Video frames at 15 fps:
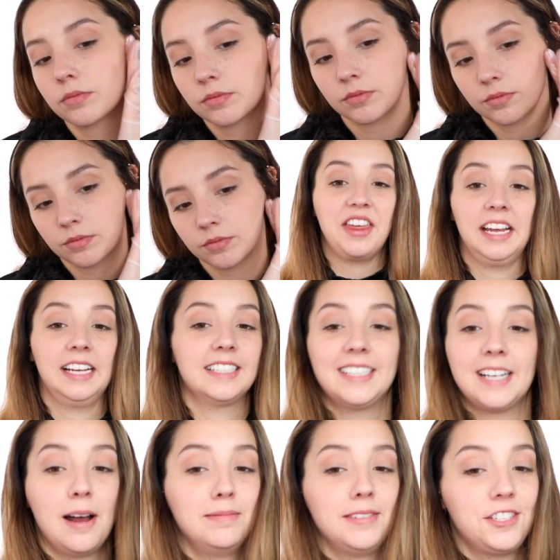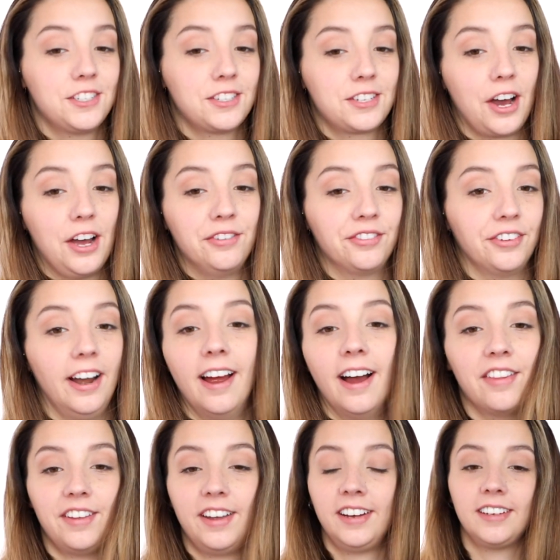I think it's time to just go for it.
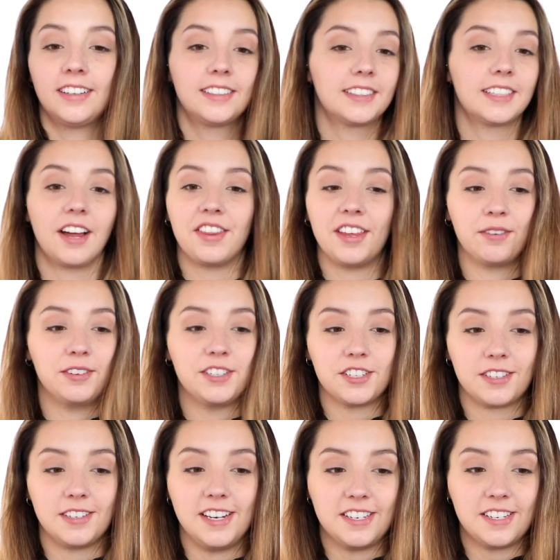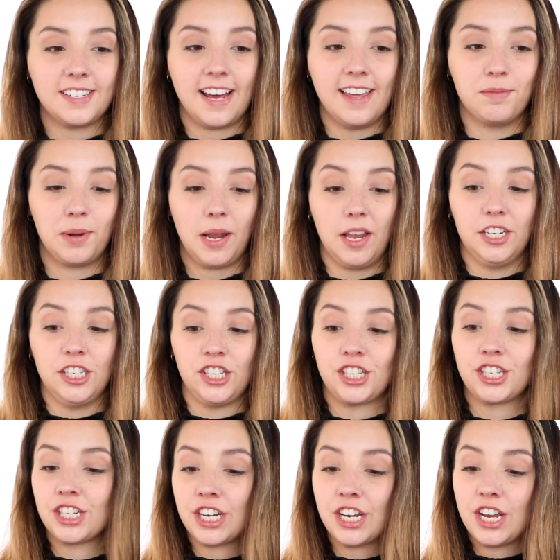I think we just need to take the
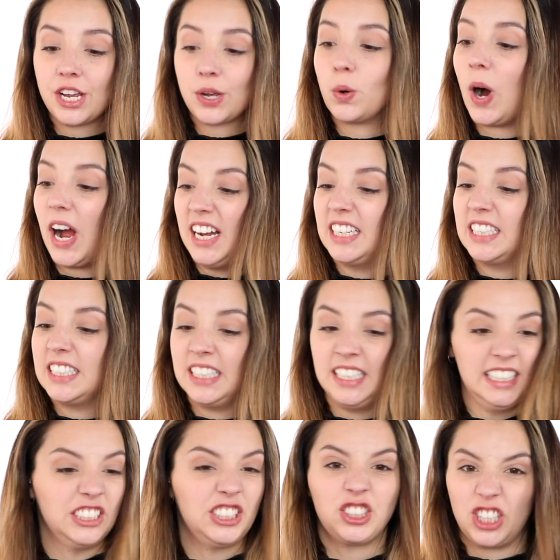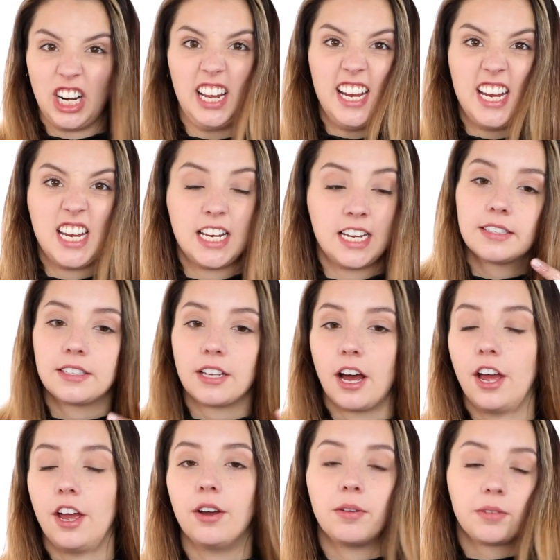plunge, quite literally. So
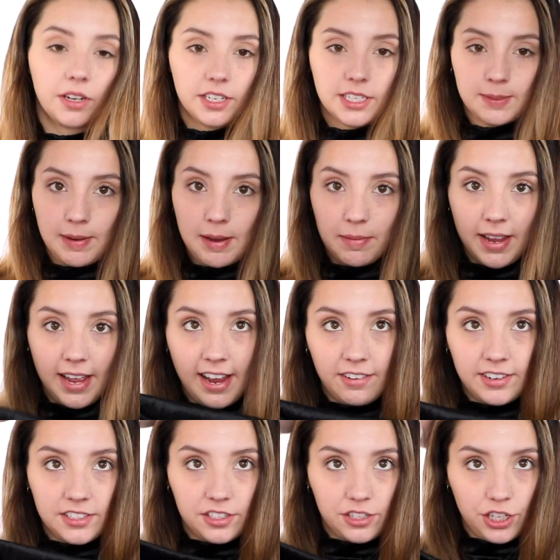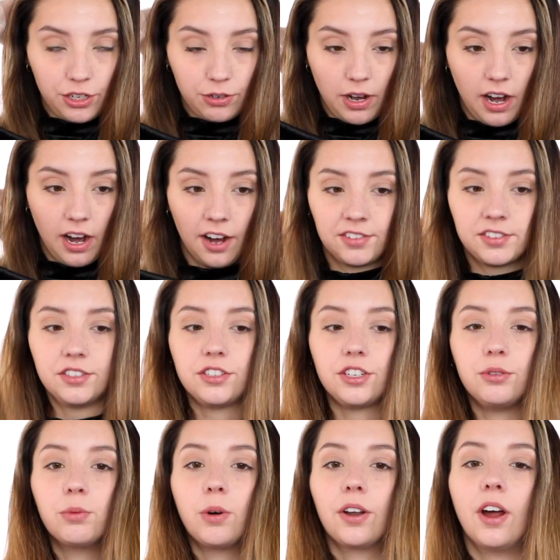I'm gonna split my hair into 2 halves and
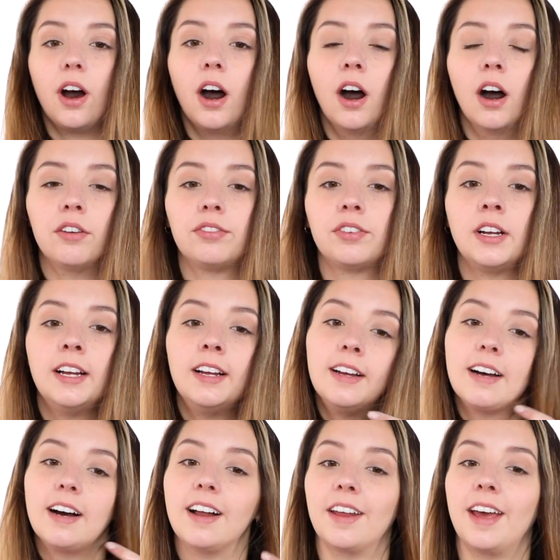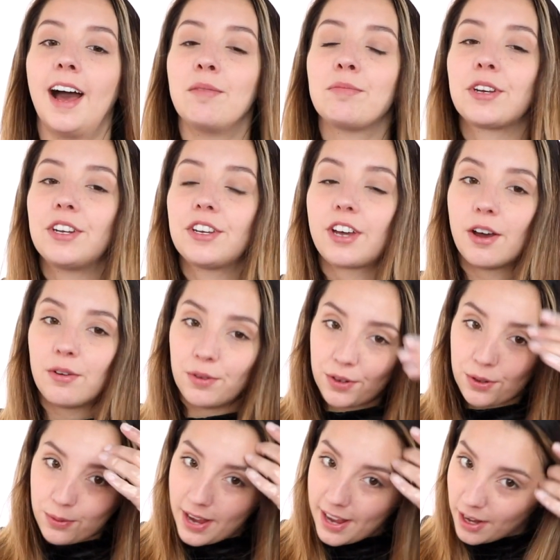do 1 half. And I am gonna go all
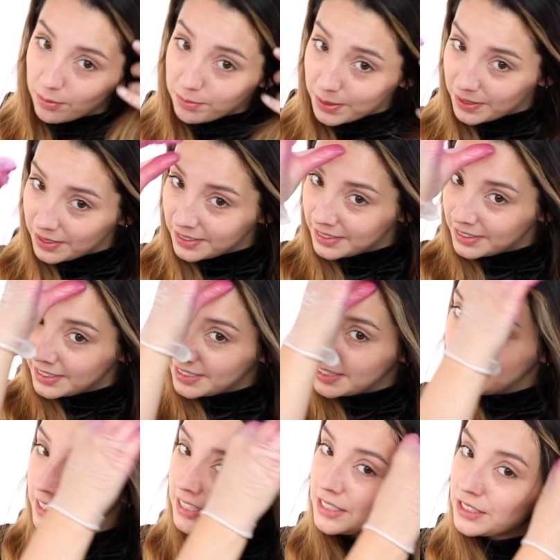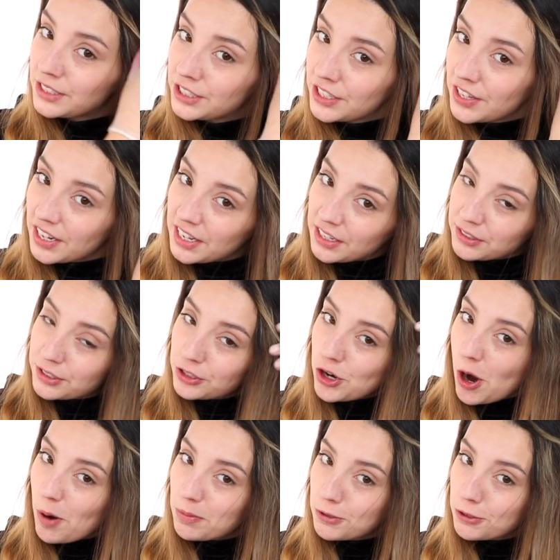the way up to the little
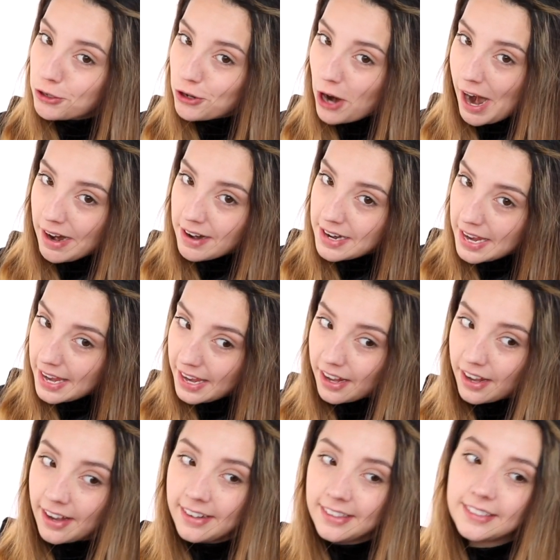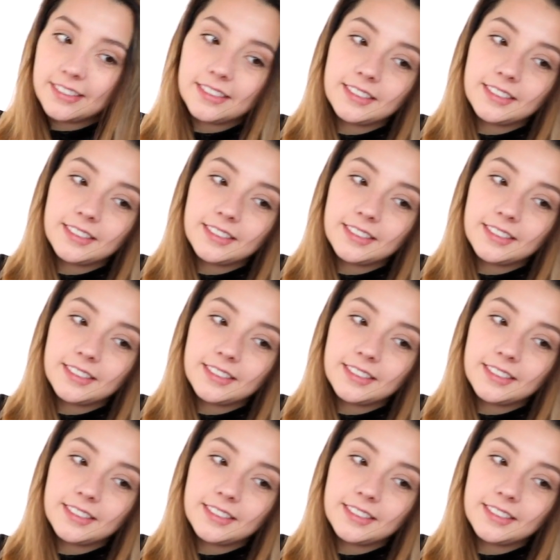top strand here.